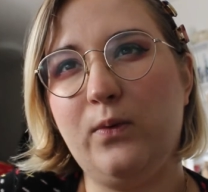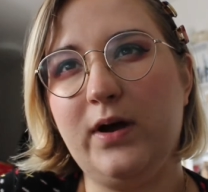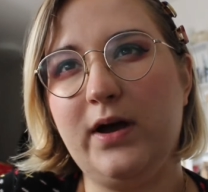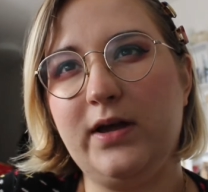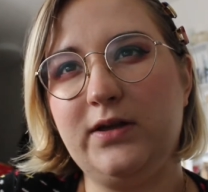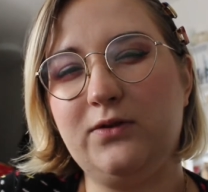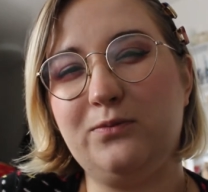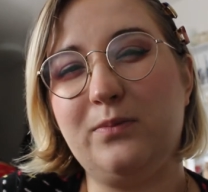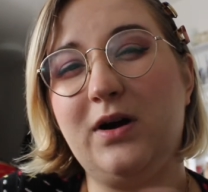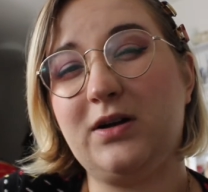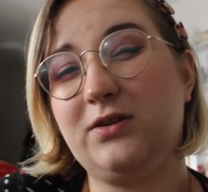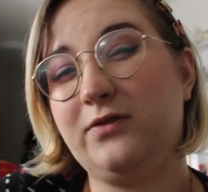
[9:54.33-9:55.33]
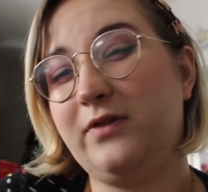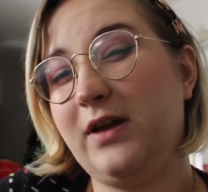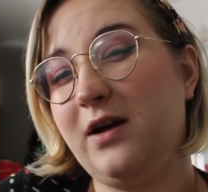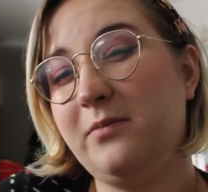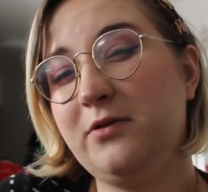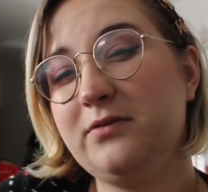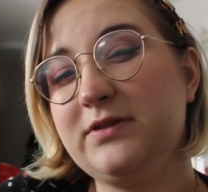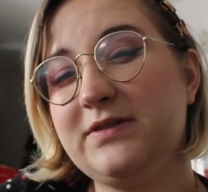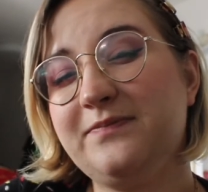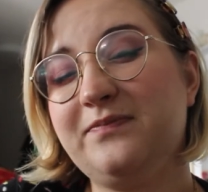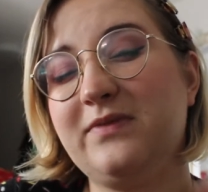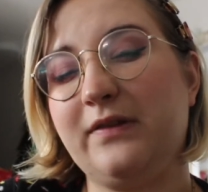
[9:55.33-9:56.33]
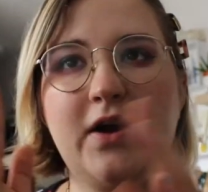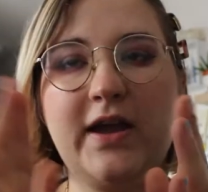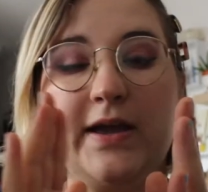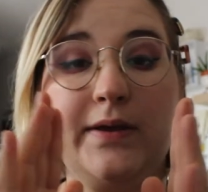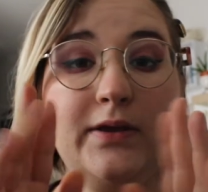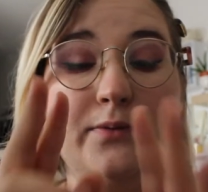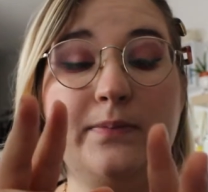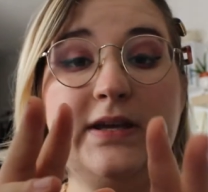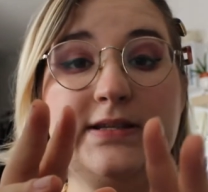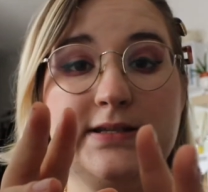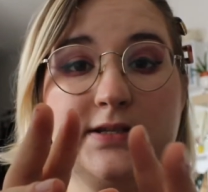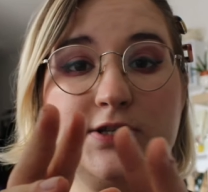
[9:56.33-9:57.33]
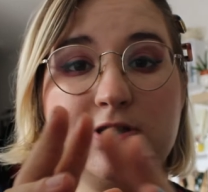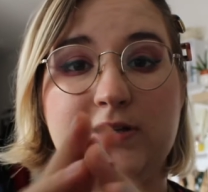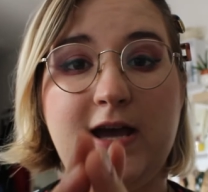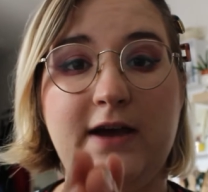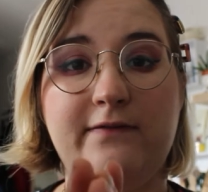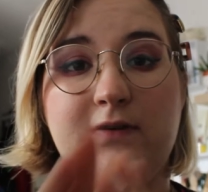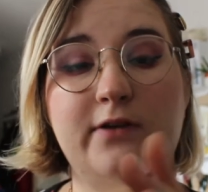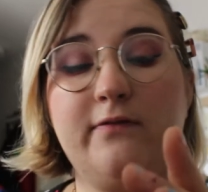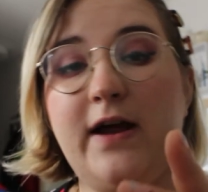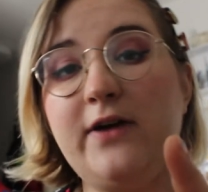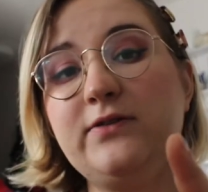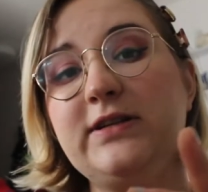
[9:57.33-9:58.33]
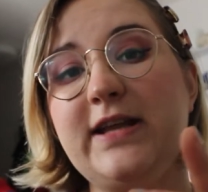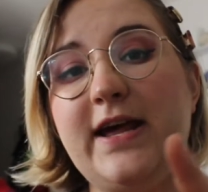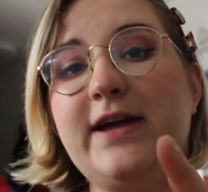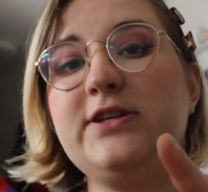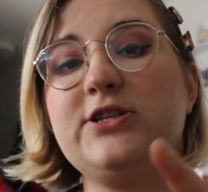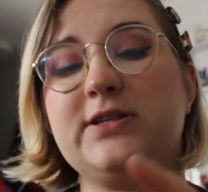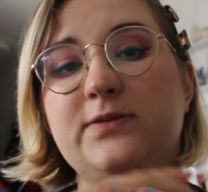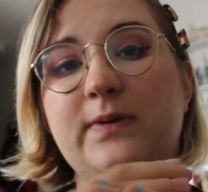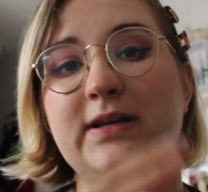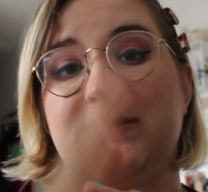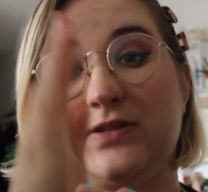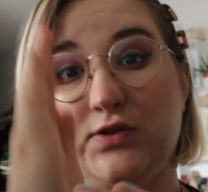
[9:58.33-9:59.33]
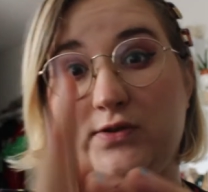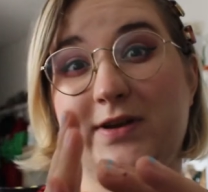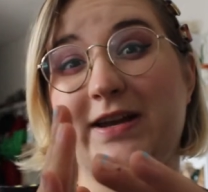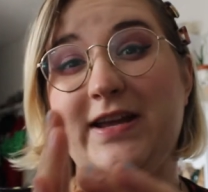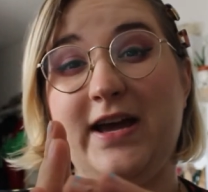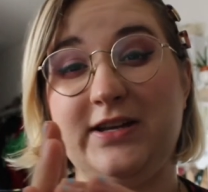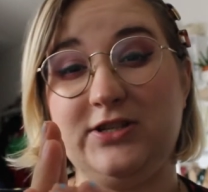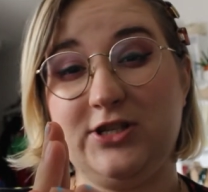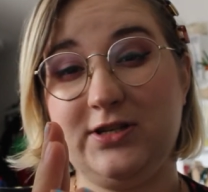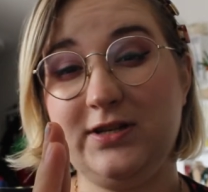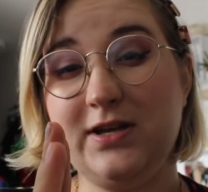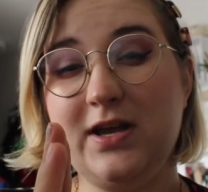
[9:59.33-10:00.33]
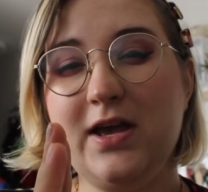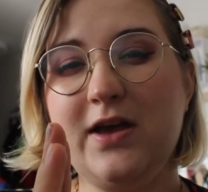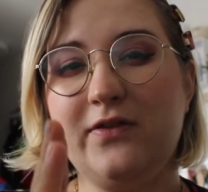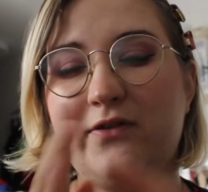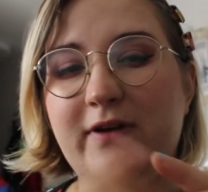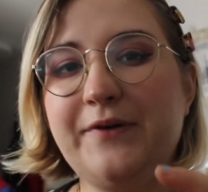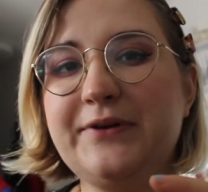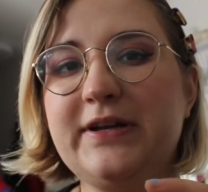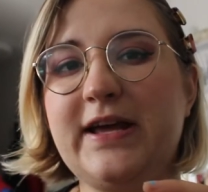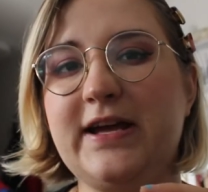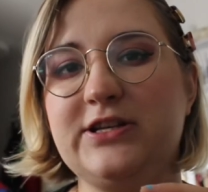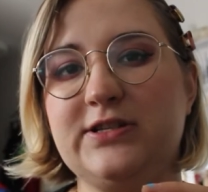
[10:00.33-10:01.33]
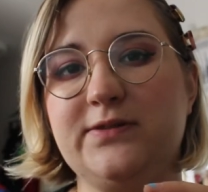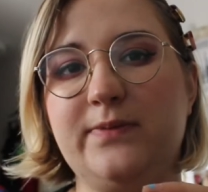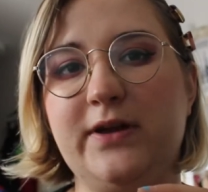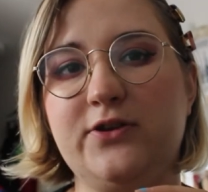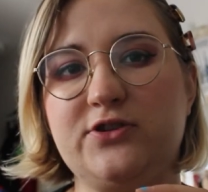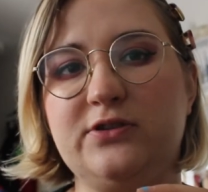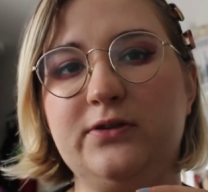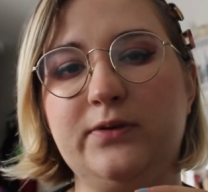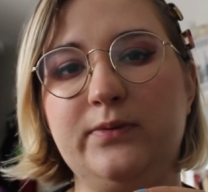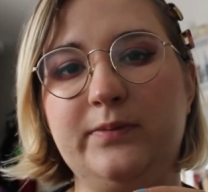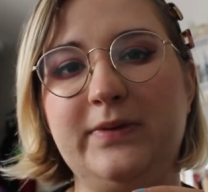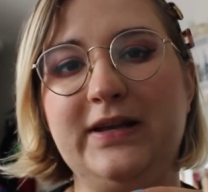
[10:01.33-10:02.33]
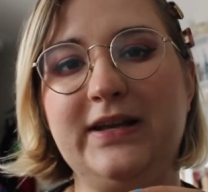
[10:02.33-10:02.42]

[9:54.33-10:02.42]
where you'd marked off the armholes. Okay, your pieces should have a rounded edge as well as a straight edge. The rounded edge is where your shoulder will be